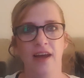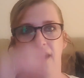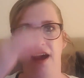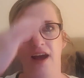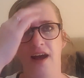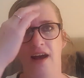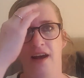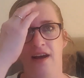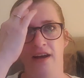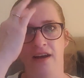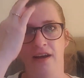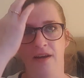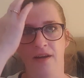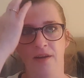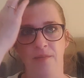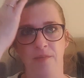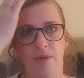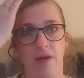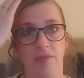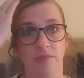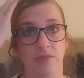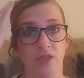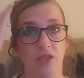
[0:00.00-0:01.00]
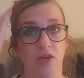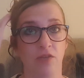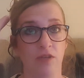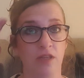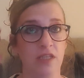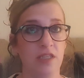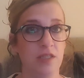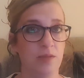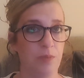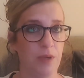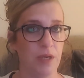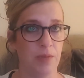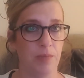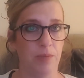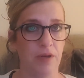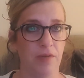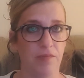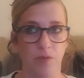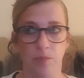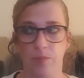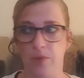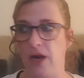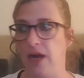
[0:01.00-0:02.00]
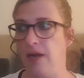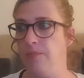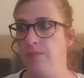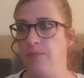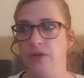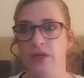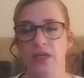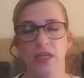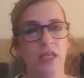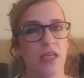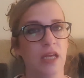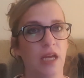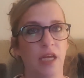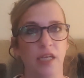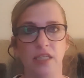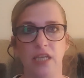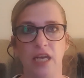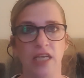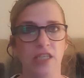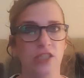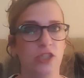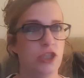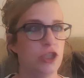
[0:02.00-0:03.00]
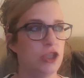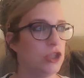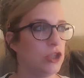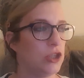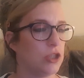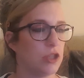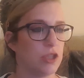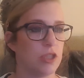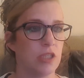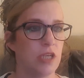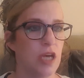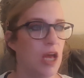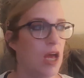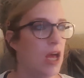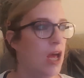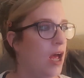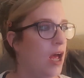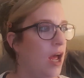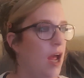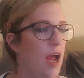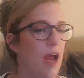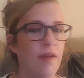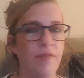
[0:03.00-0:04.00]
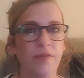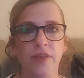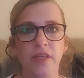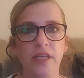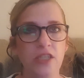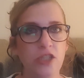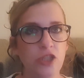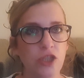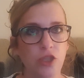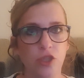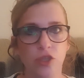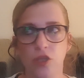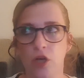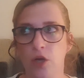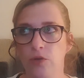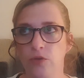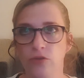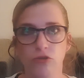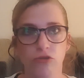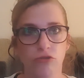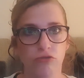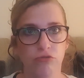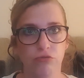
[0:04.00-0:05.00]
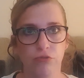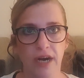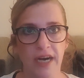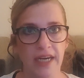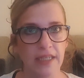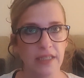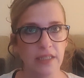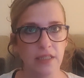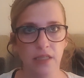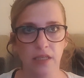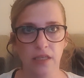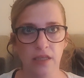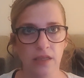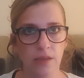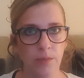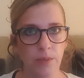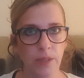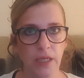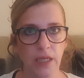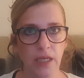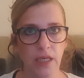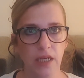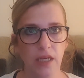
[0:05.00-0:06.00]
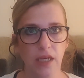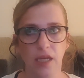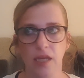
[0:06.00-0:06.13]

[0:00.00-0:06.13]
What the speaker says: I'm sorry there's been a bit of a break, but it's just, everything's just going crazy at the minute.